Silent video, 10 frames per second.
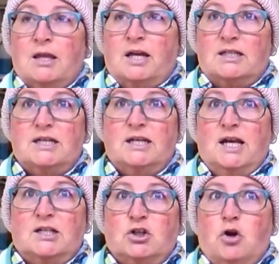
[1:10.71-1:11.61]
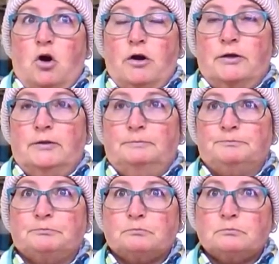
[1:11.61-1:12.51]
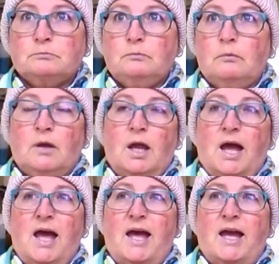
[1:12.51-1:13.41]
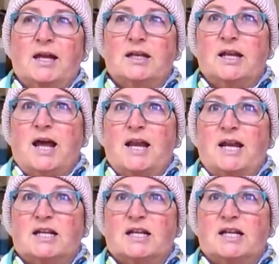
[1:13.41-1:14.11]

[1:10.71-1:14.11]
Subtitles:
that he had gone an